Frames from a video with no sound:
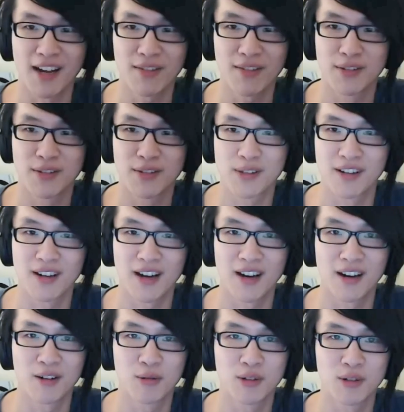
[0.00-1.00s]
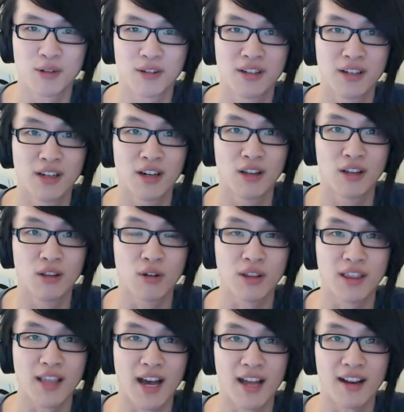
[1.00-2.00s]
So I will look
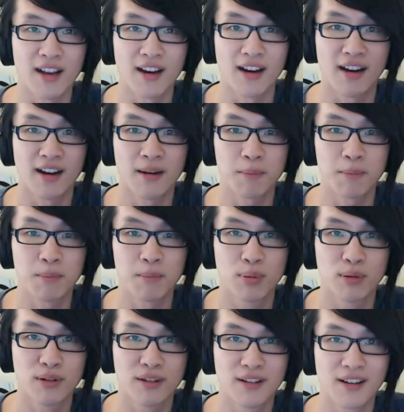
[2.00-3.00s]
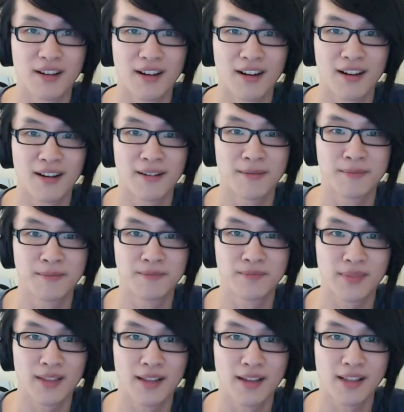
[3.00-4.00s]
that up. Um,
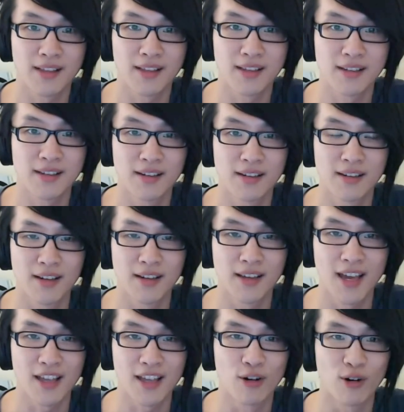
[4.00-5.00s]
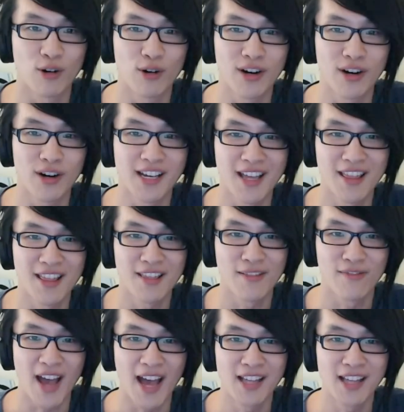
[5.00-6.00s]
it's yeah, you're already in the
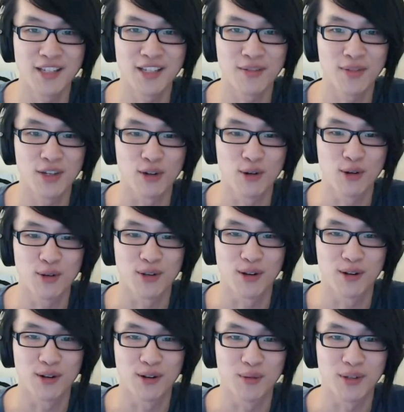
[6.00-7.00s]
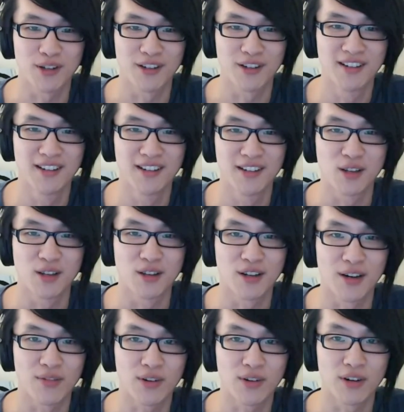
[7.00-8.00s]
fans of the show circle, so you know,
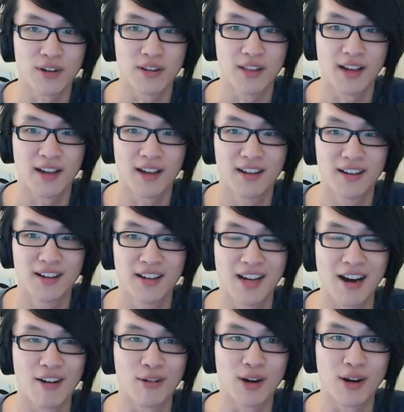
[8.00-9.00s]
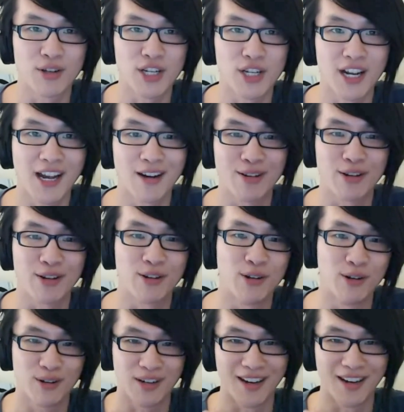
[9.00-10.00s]
I've got you there. I'll, I'll check out
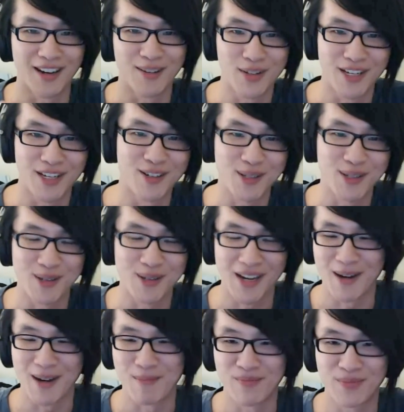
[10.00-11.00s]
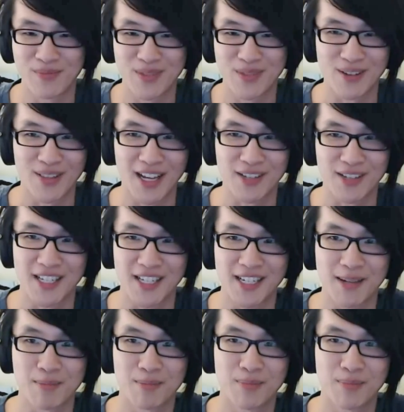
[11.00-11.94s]
your uh, videos. Um, so thanks for the tip.